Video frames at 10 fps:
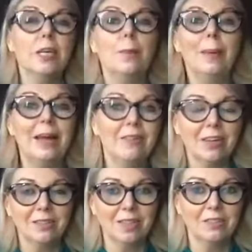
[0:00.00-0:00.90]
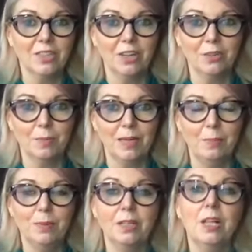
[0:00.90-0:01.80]
comparing ourselves to other
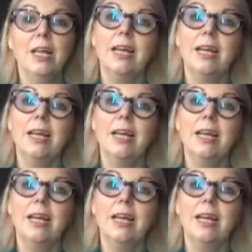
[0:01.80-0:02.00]
people